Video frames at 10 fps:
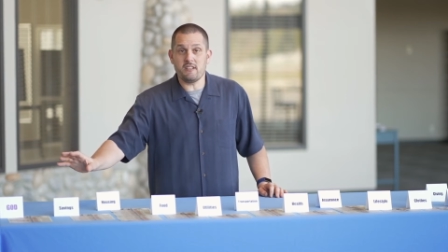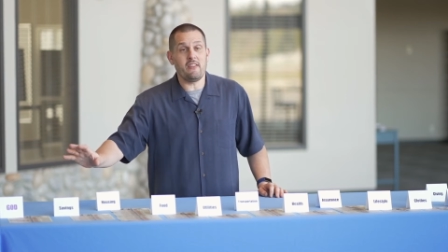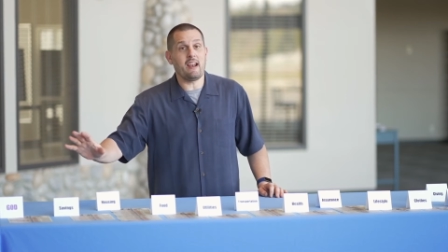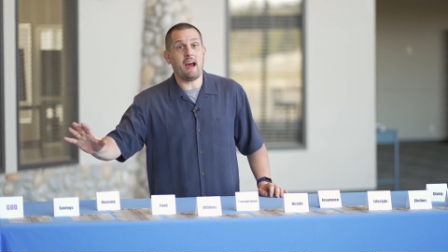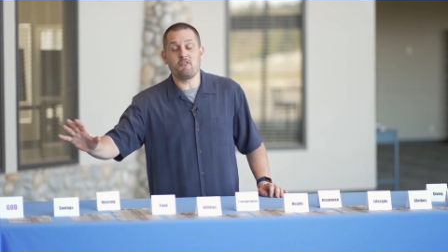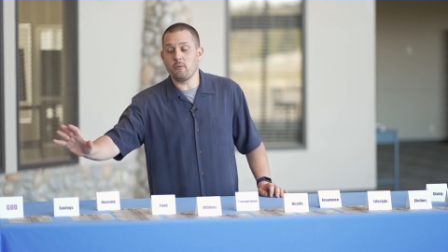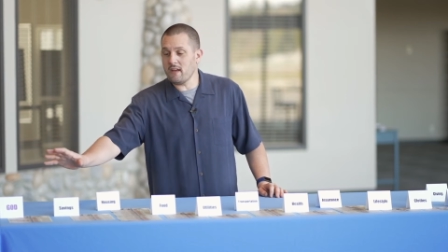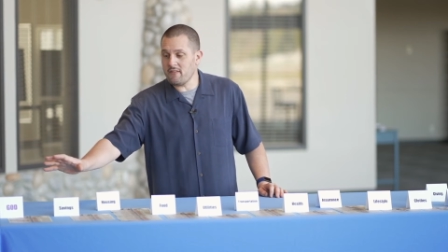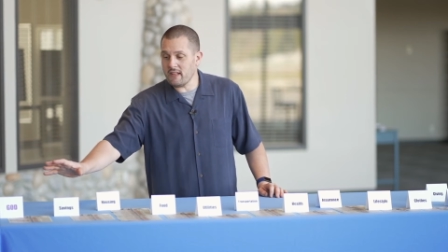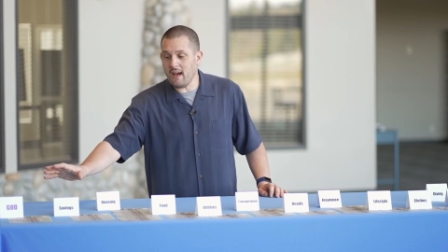And then after we
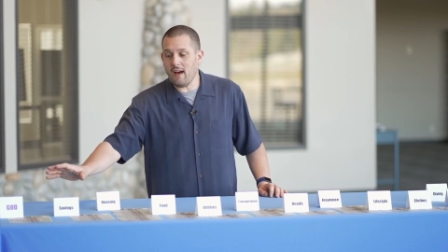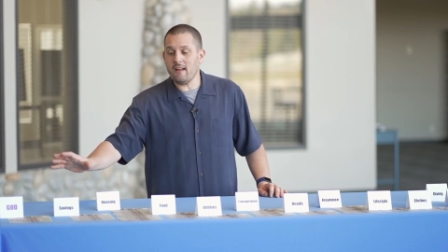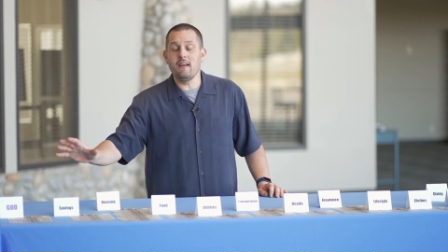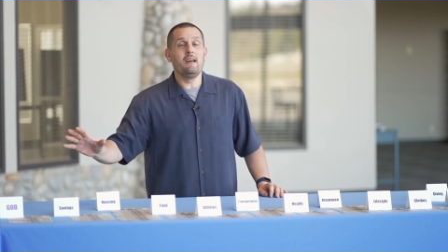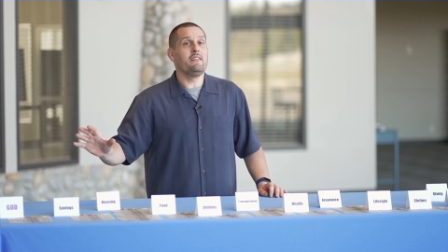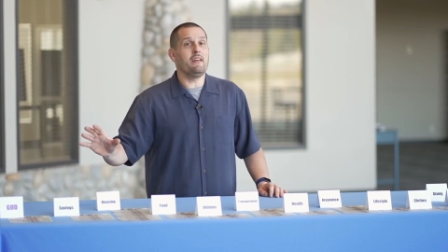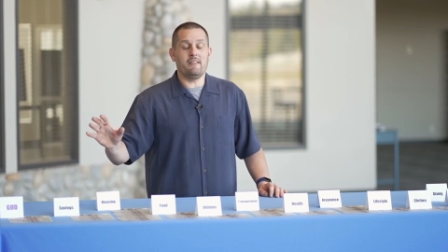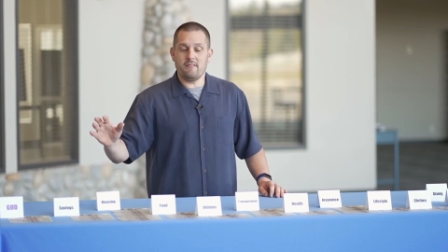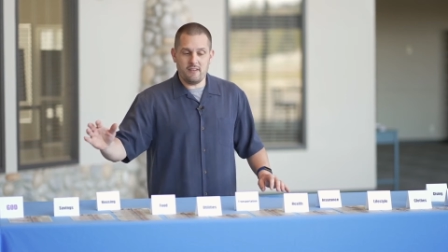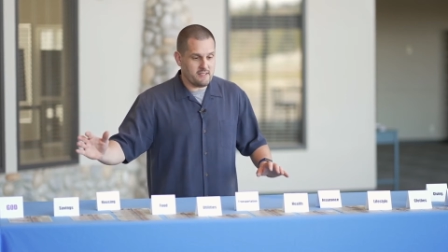give to God,
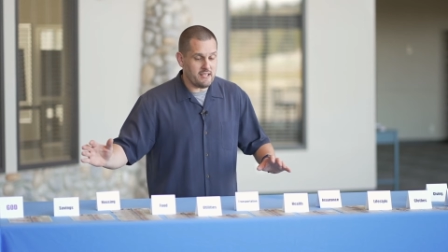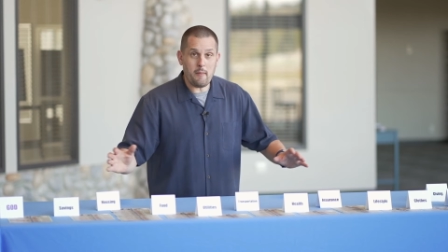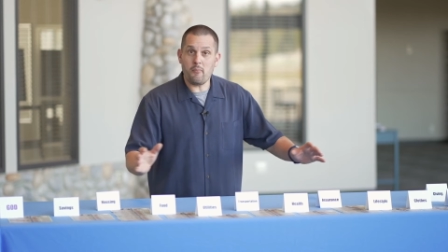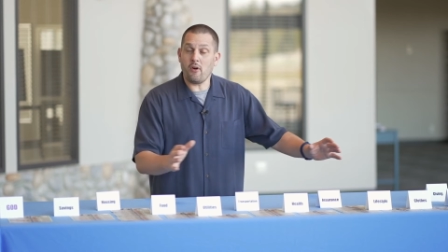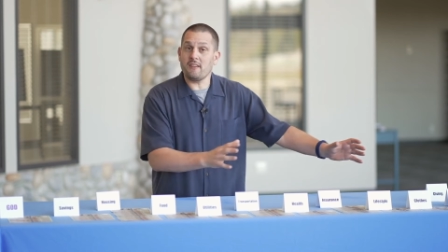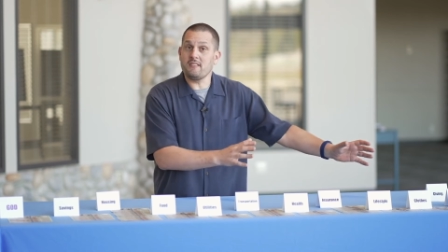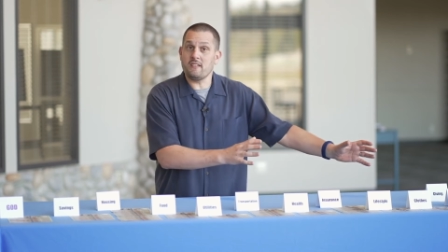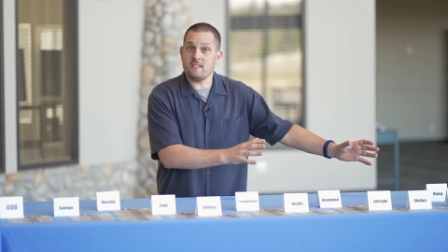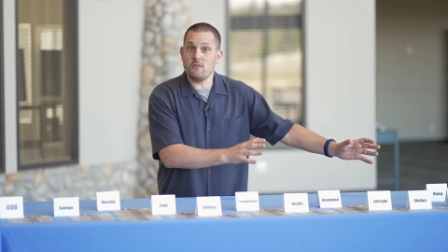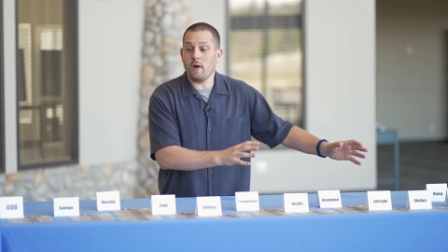then same process
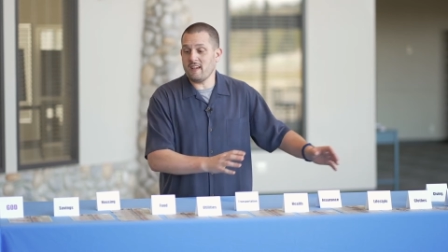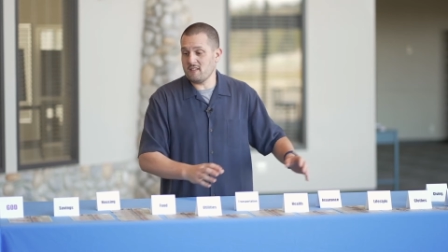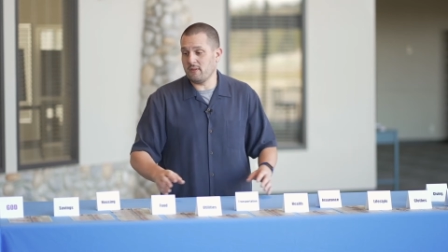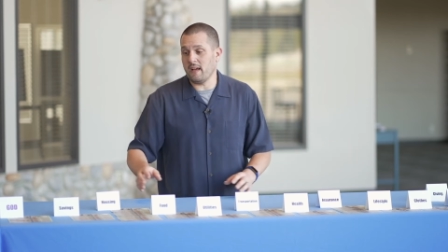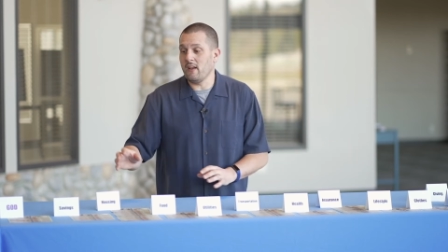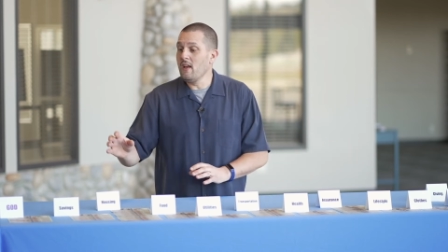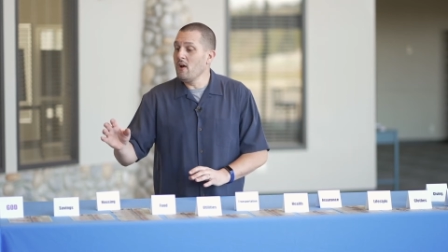as the WISE plan.